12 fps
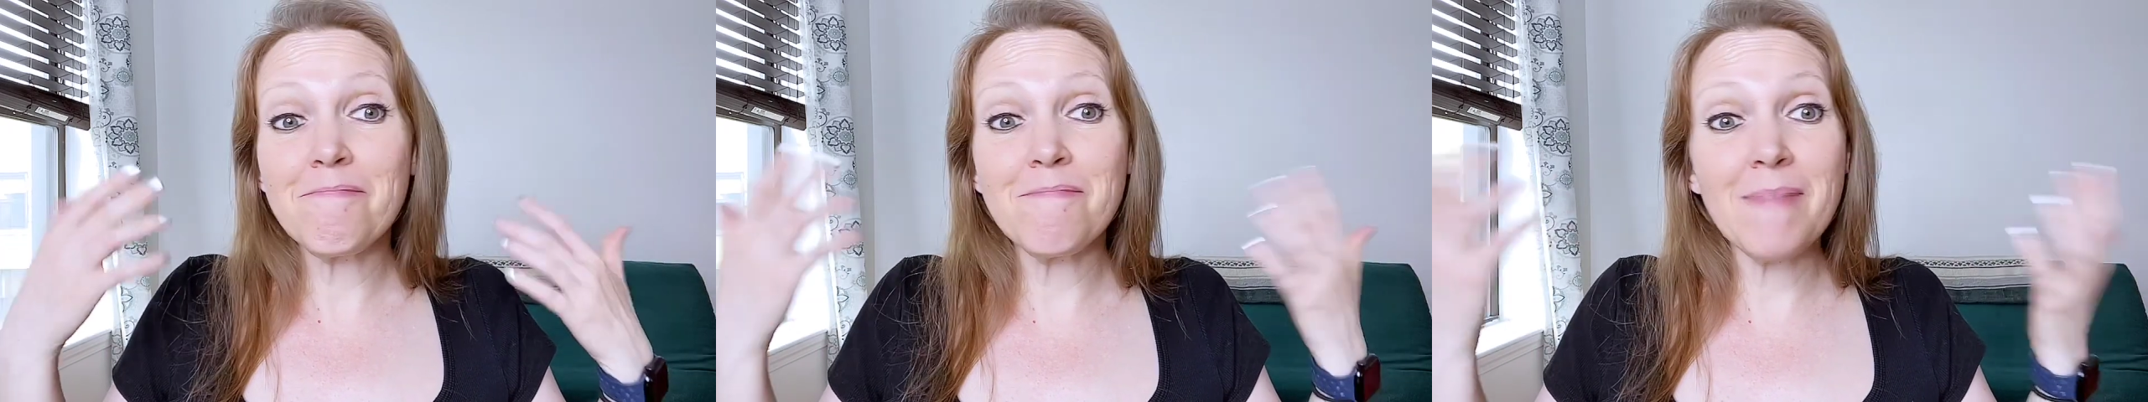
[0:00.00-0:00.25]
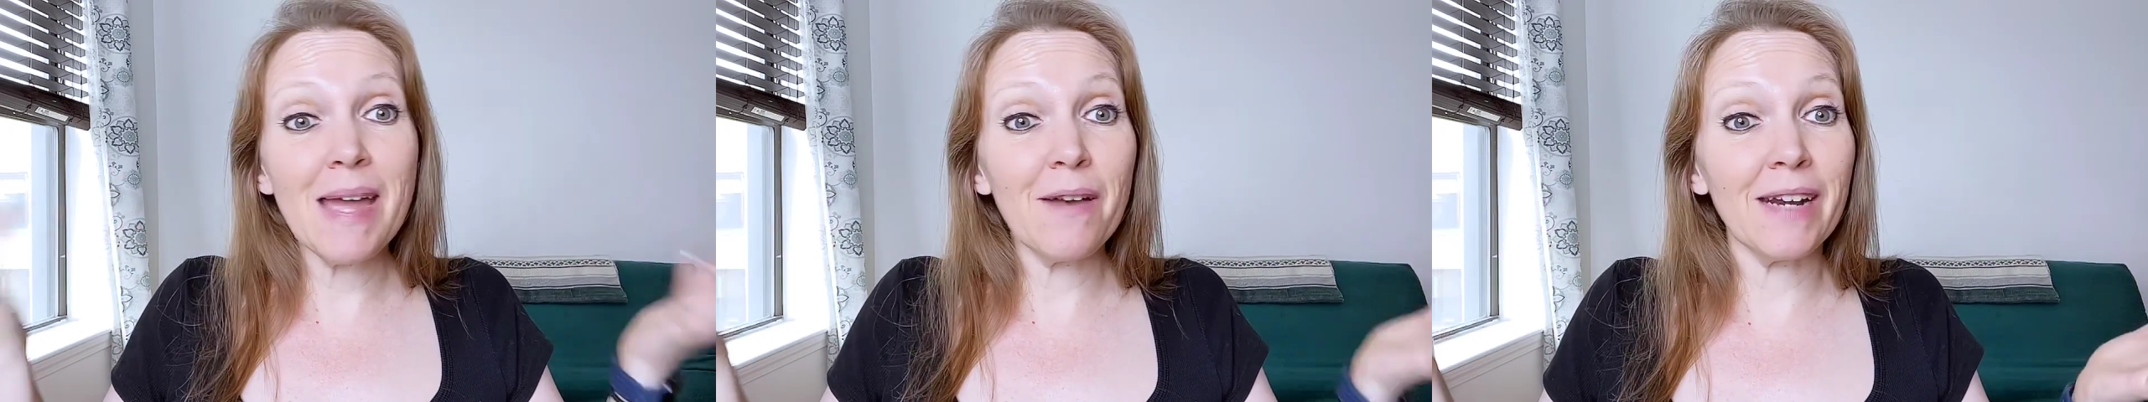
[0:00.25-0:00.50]

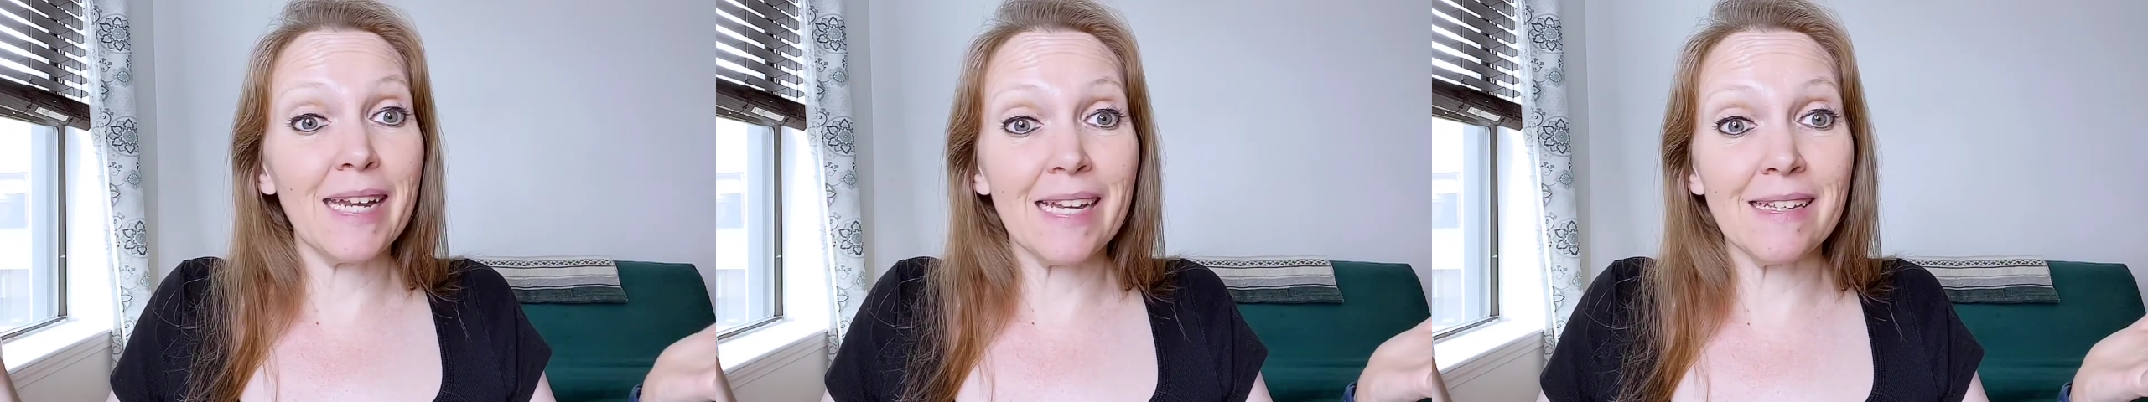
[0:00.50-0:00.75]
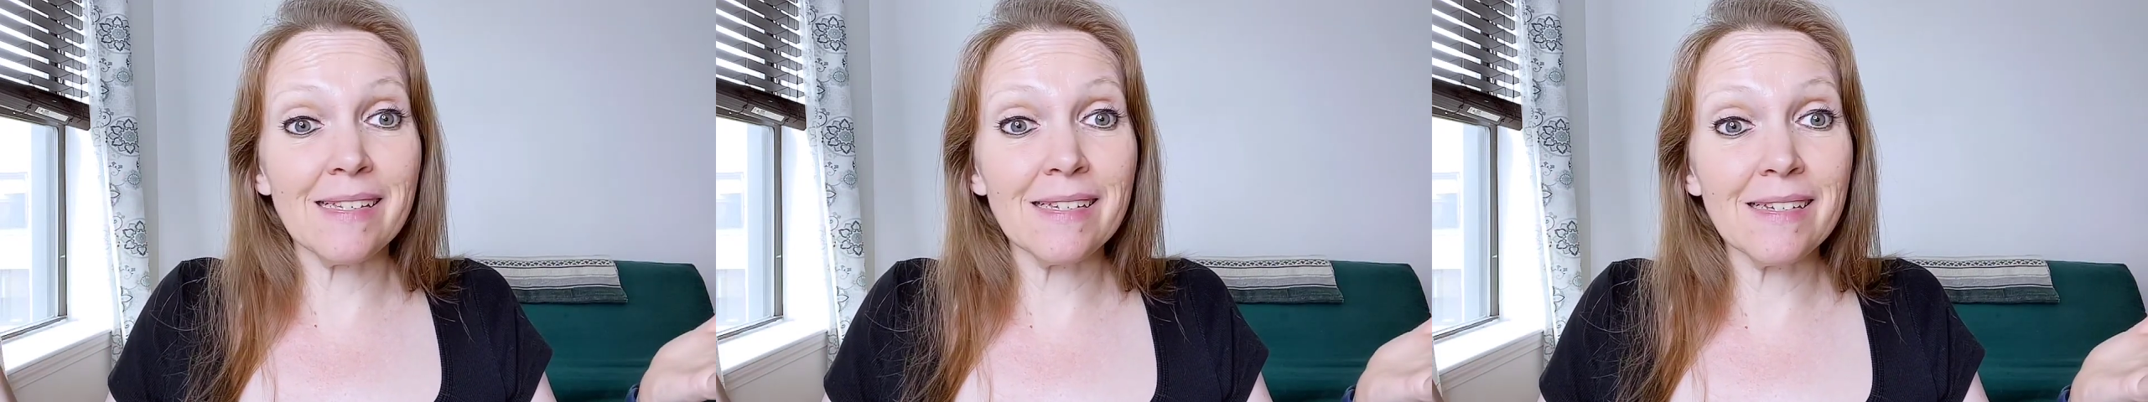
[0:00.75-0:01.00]

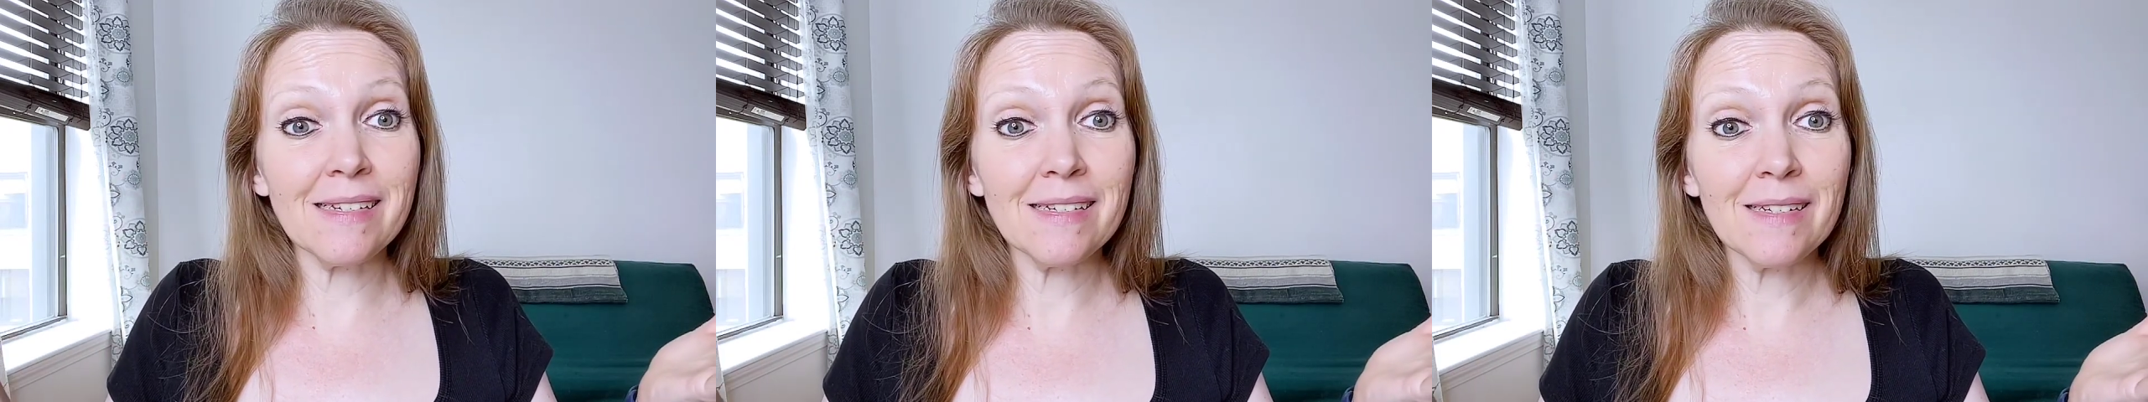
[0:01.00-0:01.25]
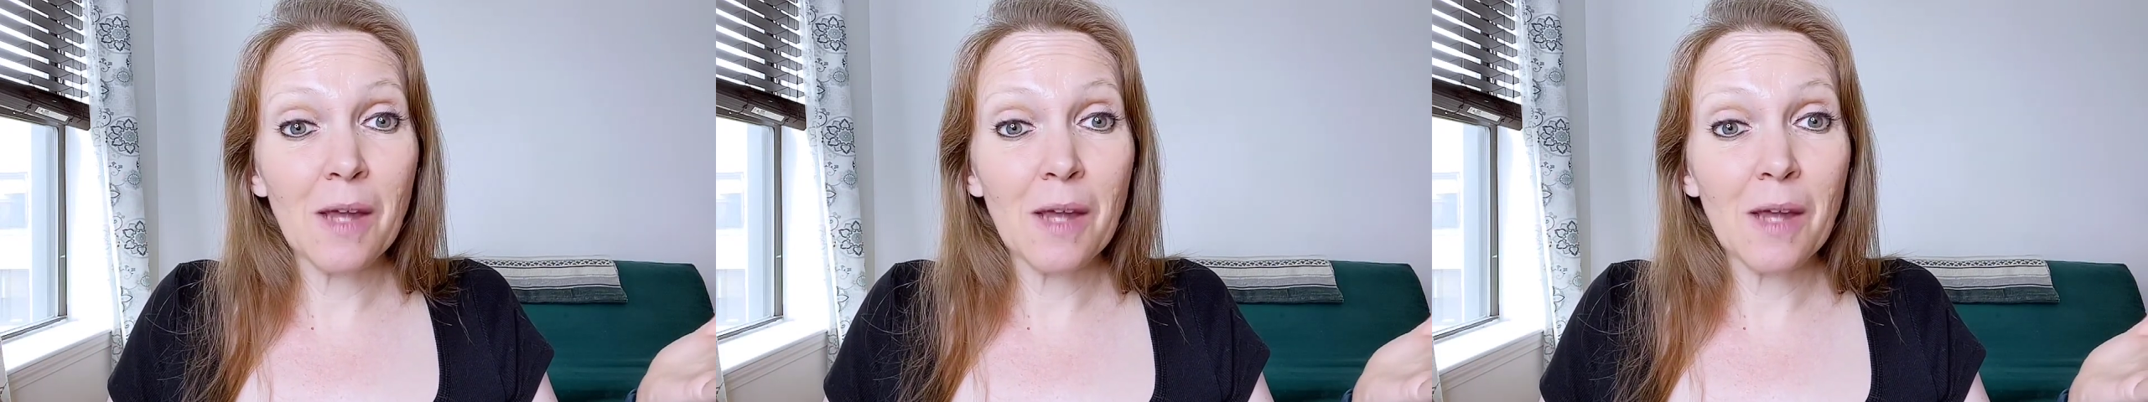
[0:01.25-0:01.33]
merriest,